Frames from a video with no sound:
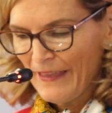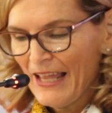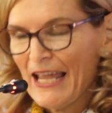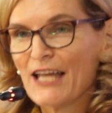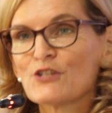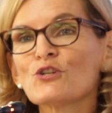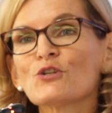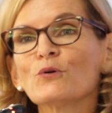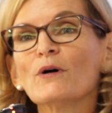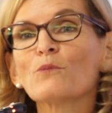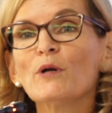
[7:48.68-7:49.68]
and to
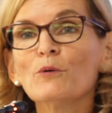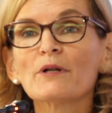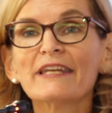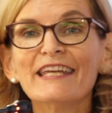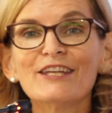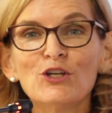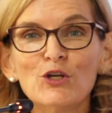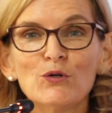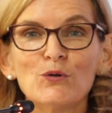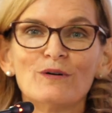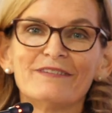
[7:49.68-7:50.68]
do it, we will need
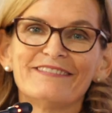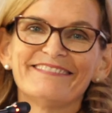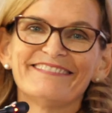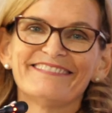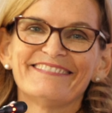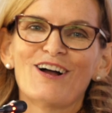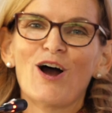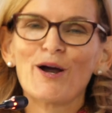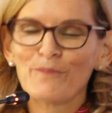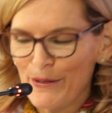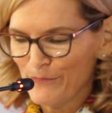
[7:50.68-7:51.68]
you,
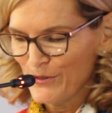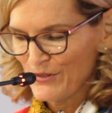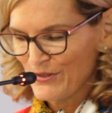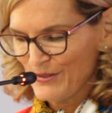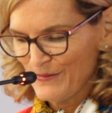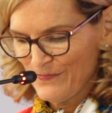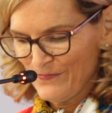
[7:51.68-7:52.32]
our members.